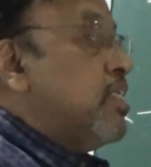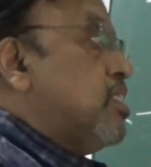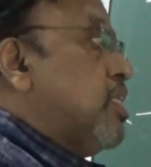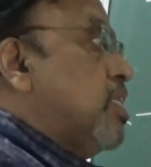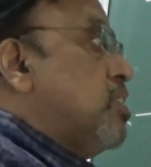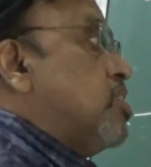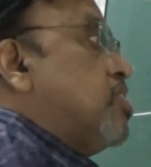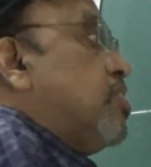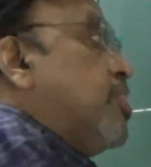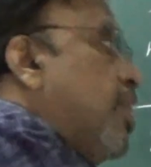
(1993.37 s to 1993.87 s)

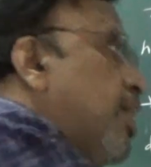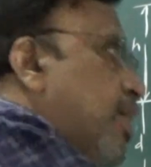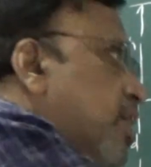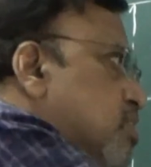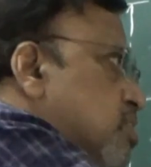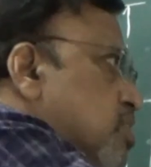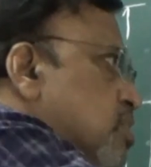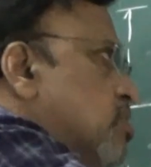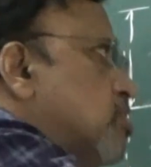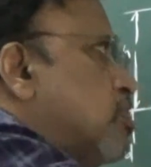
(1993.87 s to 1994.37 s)
Since D
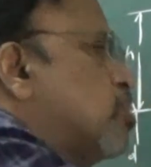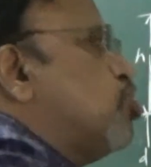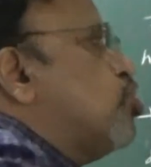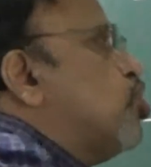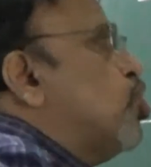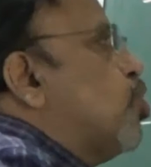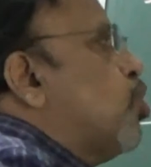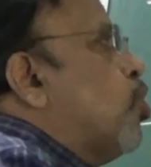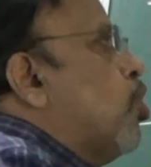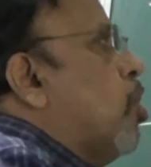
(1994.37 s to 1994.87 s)
distance
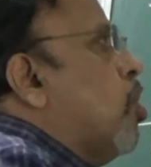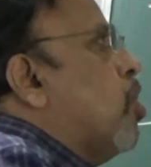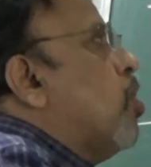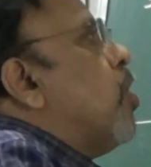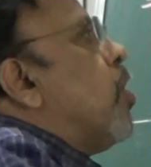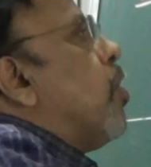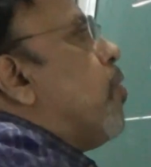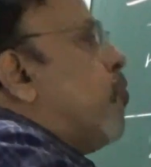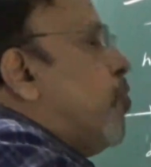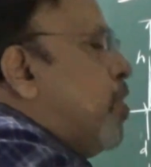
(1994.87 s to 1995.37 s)
is
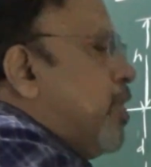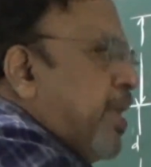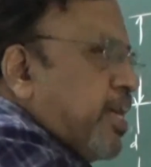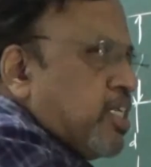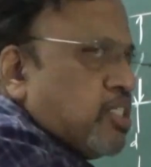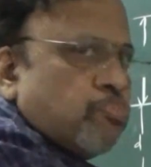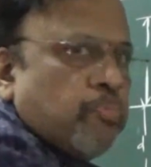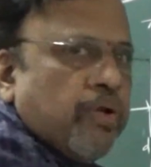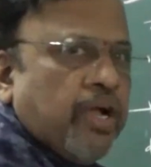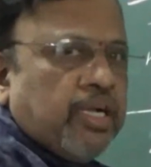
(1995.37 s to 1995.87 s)
0, we
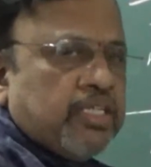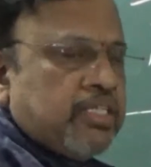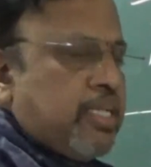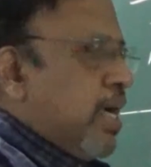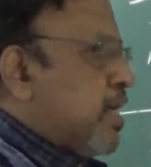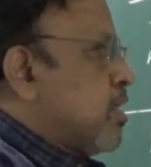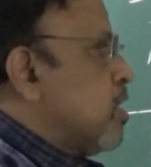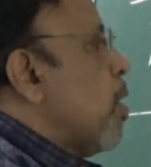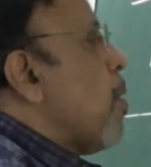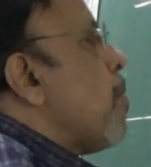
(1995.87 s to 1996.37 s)
expect
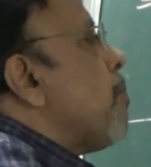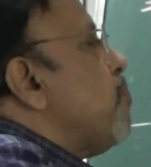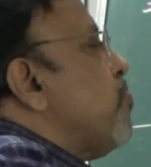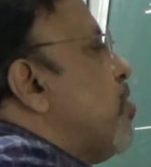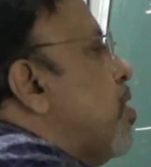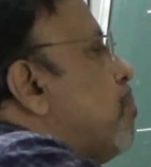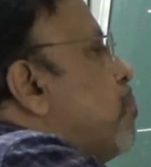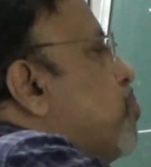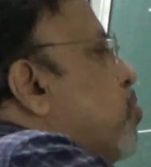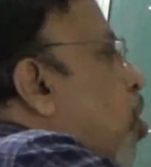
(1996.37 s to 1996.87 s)
that
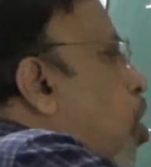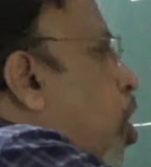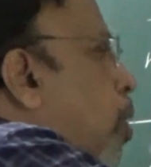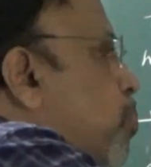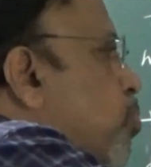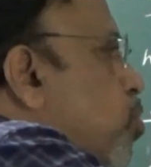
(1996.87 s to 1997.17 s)
the top